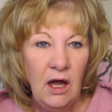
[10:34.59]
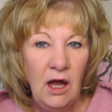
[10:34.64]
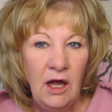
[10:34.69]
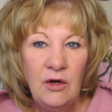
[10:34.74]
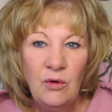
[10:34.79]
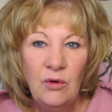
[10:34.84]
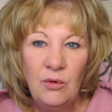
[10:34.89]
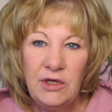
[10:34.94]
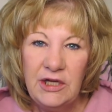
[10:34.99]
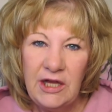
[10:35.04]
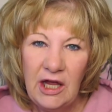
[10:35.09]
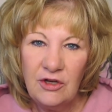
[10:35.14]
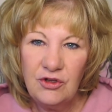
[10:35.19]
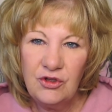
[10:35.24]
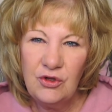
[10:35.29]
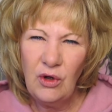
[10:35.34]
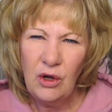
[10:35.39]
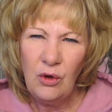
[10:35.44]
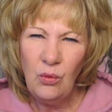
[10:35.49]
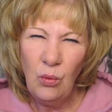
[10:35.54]
I don't get
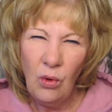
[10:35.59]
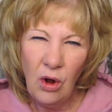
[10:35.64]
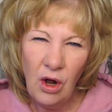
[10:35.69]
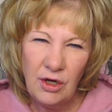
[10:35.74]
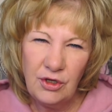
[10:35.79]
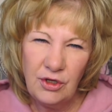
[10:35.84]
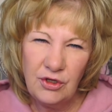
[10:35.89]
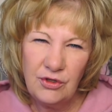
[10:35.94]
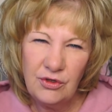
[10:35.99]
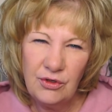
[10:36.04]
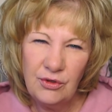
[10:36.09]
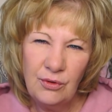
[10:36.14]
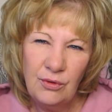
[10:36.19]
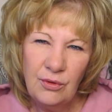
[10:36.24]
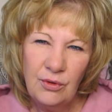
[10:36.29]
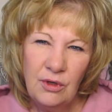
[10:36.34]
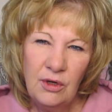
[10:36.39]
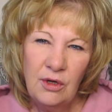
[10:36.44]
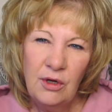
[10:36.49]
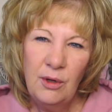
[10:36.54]
to, I want to.
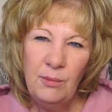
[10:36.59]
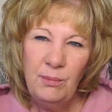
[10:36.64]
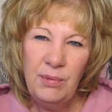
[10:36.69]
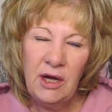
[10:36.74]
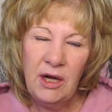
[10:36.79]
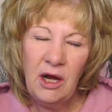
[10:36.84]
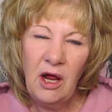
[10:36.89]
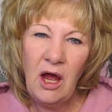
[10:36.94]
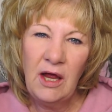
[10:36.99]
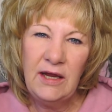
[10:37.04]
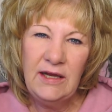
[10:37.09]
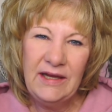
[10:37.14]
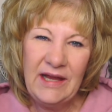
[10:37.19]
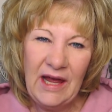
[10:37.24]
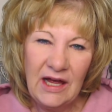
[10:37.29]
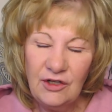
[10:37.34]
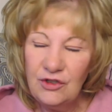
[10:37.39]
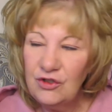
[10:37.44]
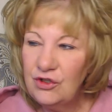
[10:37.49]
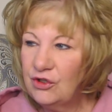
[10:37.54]
But I
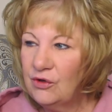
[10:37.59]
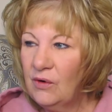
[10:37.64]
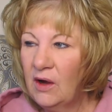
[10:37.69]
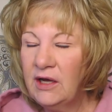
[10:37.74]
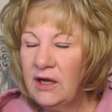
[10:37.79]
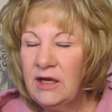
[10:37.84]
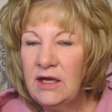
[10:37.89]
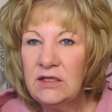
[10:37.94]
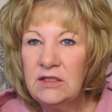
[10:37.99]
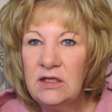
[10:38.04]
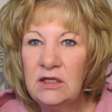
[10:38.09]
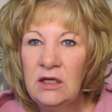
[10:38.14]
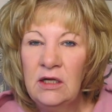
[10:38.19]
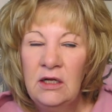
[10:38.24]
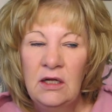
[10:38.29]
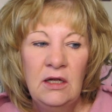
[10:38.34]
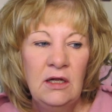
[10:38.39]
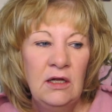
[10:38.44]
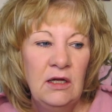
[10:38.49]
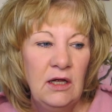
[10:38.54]
get to.
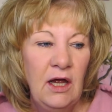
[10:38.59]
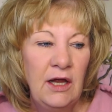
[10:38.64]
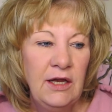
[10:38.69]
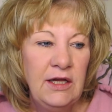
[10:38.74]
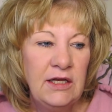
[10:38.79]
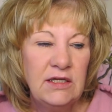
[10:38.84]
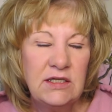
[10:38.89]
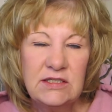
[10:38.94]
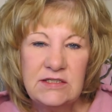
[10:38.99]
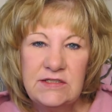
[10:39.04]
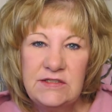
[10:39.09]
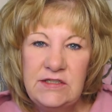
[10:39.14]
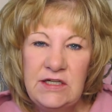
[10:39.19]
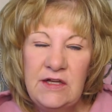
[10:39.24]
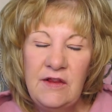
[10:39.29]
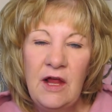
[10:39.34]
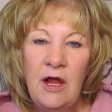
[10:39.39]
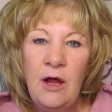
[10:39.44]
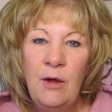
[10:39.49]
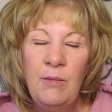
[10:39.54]
I get to
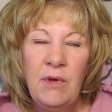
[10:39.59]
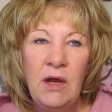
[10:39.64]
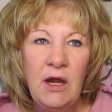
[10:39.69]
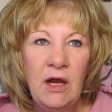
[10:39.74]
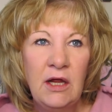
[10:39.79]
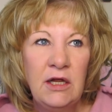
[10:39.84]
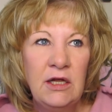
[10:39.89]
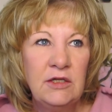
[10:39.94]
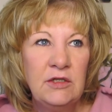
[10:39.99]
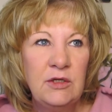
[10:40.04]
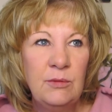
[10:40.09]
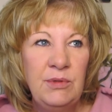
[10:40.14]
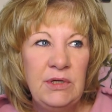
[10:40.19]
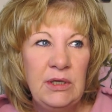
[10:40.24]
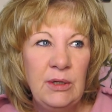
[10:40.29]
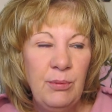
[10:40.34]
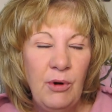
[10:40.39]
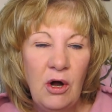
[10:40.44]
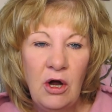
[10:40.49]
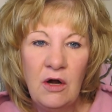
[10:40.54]
see them, and I get to
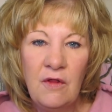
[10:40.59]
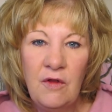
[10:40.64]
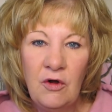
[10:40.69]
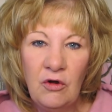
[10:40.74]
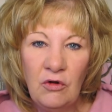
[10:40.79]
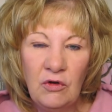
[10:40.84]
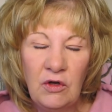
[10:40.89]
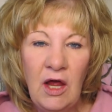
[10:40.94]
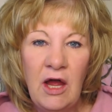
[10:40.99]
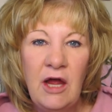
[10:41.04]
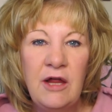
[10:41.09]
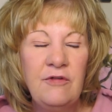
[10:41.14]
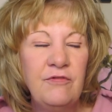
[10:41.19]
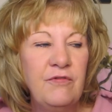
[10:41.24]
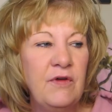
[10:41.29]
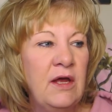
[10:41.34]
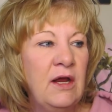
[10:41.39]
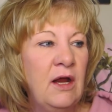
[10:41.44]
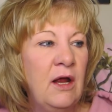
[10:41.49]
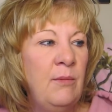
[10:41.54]
be a part of their
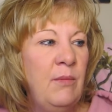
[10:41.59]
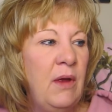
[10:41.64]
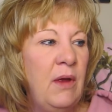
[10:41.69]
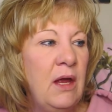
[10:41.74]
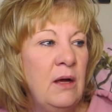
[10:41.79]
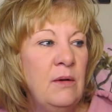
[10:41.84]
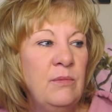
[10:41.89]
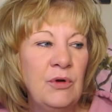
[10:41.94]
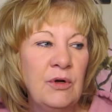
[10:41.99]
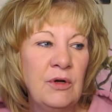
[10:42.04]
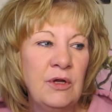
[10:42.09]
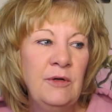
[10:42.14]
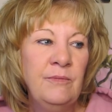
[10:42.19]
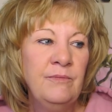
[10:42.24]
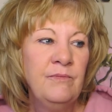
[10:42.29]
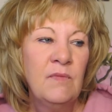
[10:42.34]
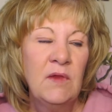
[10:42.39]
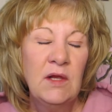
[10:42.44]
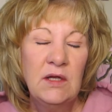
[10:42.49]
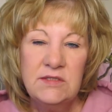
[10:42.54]
life, and I'm able to
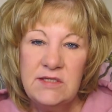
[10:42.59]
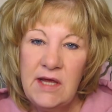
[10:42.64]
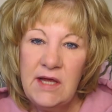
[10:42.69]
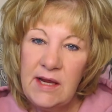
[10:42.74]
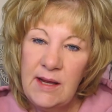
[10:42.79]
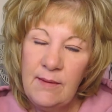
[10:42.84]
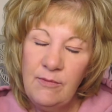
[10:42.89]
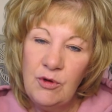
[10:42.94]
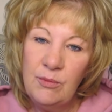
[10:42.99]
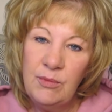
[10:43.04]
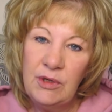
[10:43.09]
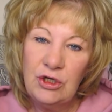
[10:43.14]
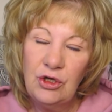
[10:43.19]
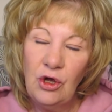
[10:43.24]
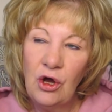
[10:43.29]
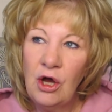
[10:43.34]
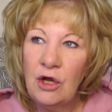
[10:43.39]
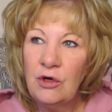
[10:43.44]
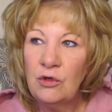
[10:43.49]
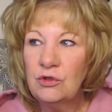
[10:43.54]
take them to
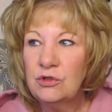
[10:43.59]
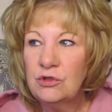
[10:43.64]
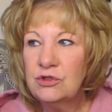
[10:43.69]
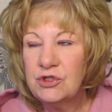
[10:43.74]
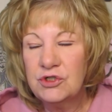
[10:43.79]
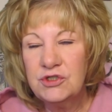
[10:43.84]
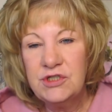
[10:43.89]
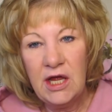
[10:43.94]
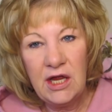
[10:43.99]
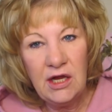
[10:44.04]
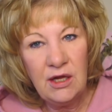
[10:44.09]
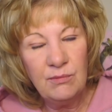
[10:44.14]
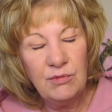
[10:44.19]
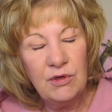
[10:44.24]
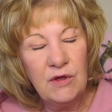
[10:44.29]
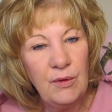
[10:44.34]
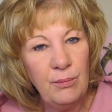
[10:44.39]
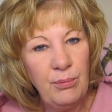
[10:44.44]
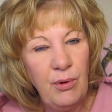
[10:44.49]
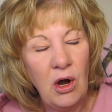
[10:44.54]
McDonald's or take them
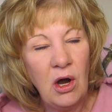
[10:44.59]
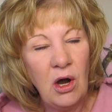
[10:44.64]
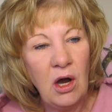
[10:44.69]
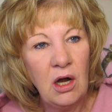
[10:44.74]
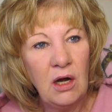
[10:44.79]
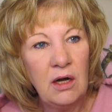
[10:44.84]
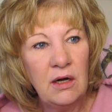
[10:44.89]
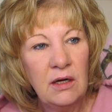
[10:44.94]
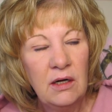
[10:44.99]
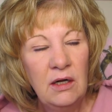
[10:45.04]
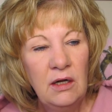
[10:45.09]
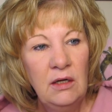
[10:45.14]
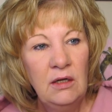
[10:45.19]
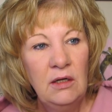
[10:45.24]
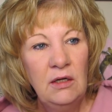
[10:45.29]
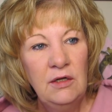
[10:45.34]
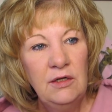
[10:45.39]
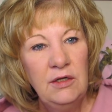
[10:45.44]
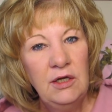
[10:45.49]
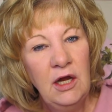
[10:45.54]
to the park.
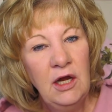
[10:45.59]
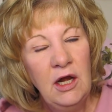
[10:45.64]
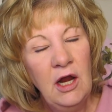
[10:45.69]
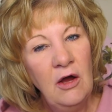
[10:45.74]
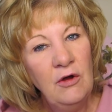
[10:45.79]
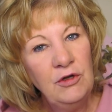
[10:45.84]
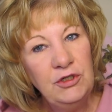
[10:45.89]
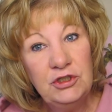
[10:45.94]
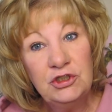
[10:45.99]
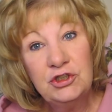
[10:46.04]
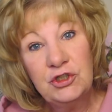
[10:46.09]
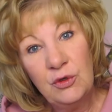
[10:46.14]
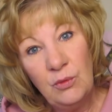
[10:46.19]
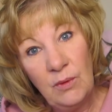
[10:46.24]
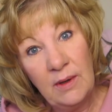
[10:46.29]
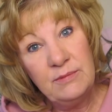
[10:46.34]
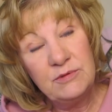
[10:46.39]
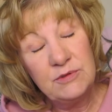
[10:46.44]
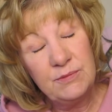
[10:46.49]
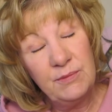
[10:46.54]
You know, it usually
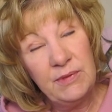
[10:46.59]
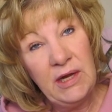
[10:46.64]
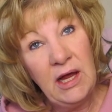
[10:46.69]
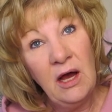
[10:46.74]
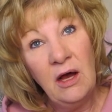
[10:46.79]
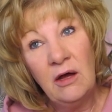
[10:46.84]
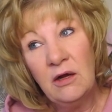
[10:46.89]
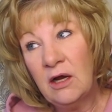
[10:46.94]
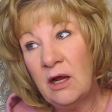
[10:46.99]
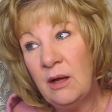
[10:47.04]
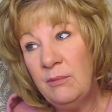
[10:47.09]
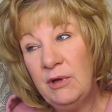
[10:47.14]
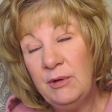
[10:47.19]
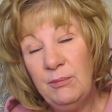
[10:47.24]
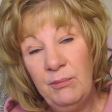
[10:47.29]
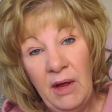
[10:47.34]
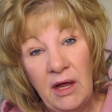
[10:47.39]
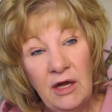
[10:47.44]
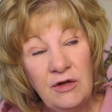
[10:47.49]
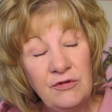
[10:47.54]
wipes me out and I'm
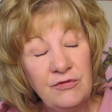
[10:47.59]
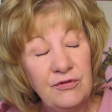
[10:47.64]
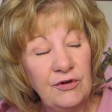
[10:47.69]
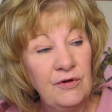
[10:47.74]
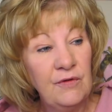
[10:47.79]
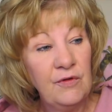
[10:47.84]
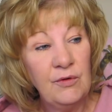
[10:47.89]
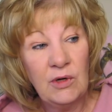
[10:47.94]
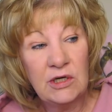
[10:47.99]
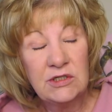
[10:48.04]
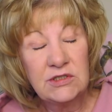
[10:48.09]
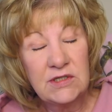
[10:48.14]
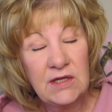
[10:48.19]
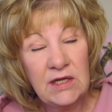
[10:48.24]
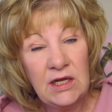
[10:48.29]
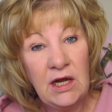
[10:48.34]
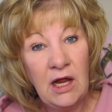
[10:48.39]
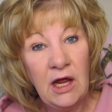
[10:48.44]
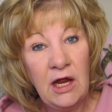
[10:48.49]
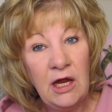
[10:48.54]
in bed for the rest
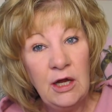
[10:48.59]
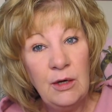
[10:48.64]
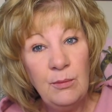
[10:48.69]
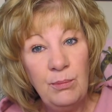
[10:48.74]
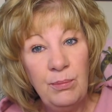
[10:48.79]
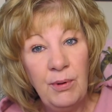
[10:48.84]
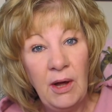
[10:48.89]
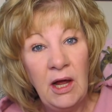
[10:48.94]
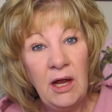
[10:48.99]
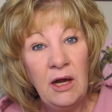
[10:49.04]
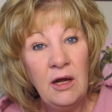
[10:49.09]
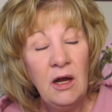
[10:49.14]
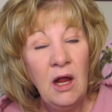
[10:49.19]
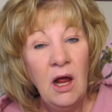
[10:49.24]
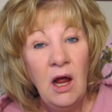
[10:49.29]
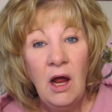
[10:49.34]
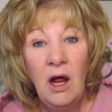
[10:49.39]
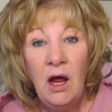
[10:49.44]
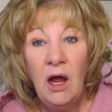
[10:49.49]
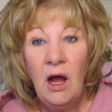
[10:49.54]
of the night, but
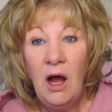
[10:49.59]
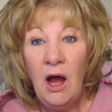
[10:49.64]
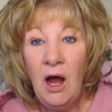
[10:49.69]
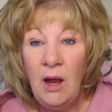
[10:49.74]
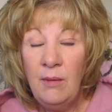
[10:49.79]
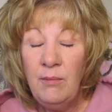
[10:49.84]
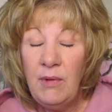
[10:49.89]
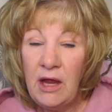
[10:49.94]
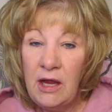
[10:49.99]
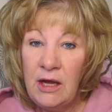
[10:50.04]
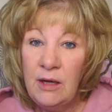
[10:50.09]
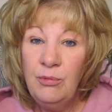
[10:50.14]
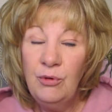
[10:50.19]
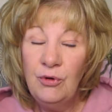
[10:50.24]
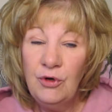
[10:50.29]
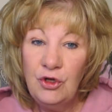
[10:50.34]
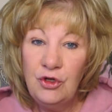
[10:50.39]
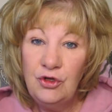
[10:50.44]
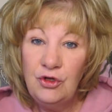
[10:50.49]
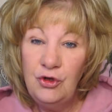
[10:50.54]
I'm
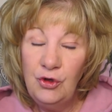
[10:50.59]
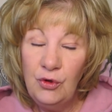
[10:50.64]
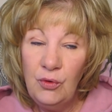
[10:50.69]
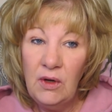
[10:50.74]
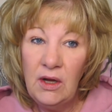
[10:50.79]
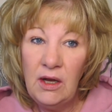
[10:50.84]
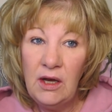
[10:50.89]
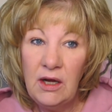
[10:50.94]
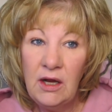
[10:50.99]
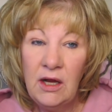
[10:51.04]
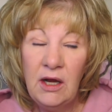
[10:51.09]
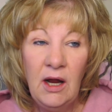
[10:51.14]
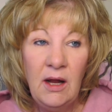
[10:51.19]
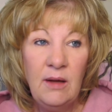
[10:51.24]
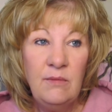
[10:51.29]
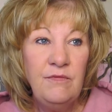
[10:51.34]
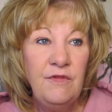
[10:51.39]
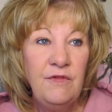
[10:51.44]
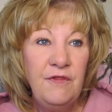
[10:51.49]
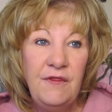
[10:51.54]
able to do it, and
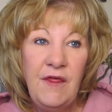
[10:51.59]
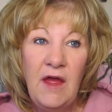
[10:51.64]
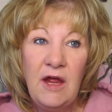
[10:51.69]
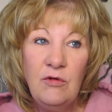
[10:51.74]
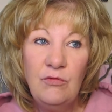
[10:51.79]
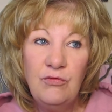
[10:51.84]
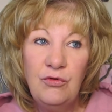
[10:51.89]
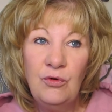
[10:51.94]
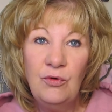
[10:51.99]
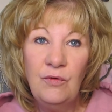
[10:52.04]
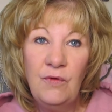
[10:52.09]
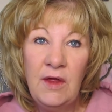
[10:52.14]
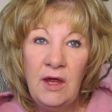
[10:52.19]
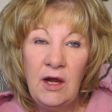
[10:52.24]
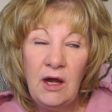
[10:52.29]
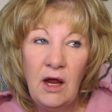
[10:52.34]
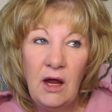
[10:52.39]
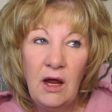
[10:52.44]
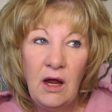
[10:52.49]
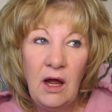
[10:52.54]
I'm thankful
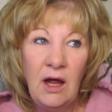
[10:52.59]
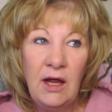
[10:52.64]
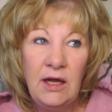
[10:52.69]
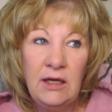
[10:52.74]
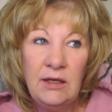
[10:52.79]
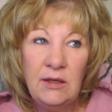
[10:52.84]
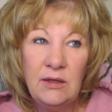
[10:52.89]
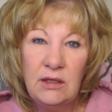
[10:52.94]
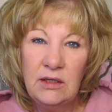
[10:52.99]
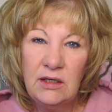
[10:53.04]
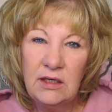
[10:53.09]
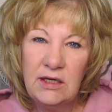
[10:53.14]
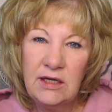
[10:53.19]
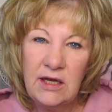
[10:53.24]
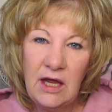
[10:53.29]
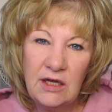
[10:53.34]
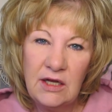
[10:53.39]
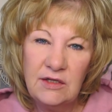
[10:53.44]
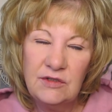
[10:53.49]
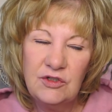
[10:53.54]
that I
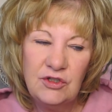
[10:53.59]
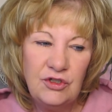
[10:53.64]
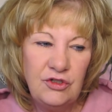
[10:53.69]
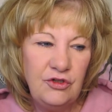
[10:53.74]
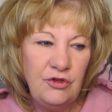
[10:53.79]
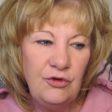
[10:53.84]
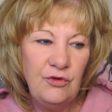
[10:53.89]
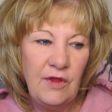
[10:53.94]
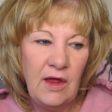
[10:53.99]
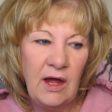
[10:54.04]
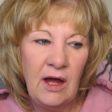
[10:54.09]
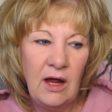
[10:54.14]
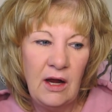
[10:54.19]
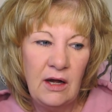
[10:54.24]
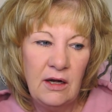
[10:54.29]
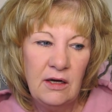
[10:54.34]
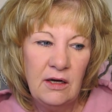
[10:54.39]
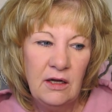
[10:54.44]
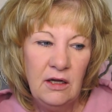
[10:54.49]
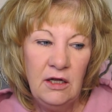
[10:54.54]
get to do
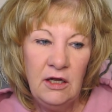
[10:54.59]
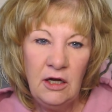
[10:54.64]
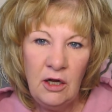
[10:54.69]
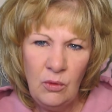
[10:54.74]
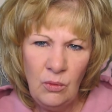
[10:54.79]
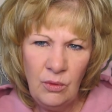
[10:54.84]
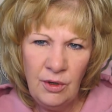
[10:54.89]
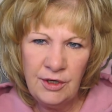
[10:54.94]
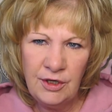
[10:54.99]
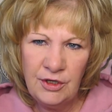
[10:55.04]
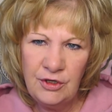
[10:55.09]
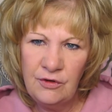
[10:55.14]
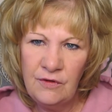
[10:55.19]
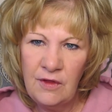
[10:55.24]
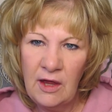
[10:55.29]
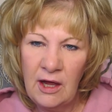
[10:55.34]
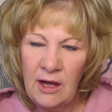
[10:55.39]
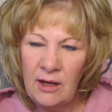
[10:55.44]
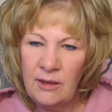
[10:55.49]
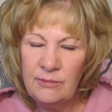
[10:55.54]
that, and I want to
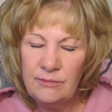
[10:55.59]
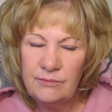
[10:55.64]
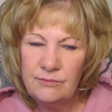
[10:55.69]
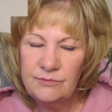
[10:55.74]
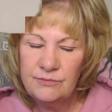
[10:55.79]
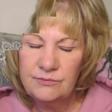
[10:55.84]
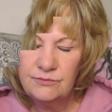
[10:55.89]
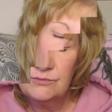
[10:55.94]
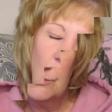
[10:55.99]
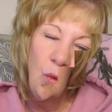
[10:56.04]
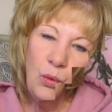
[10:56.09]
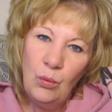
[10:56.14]
do that. So,